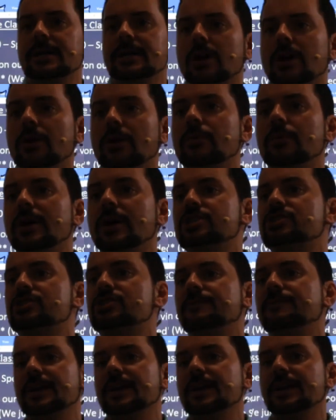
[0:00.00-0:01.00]

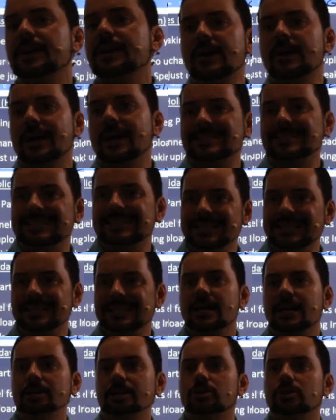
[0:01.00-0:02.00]
Rajveer, I see that
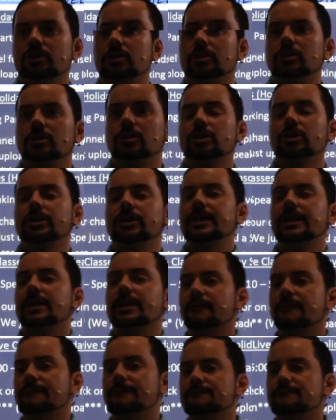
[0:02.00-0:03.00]
you're learning
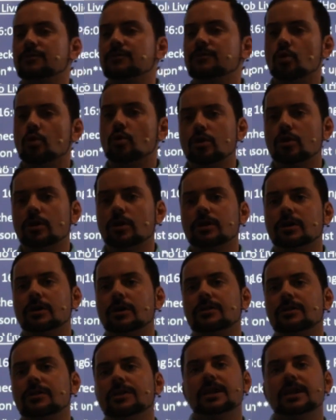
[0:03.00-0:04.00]
for
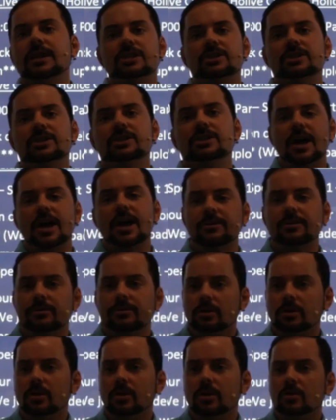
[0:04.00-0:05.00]
the general.
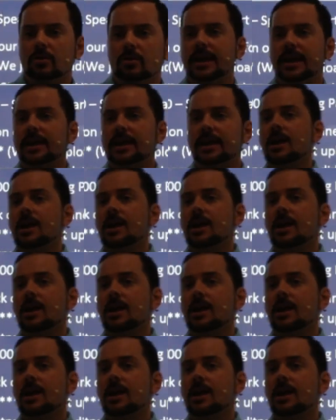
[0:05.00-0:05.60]
Okay, uh,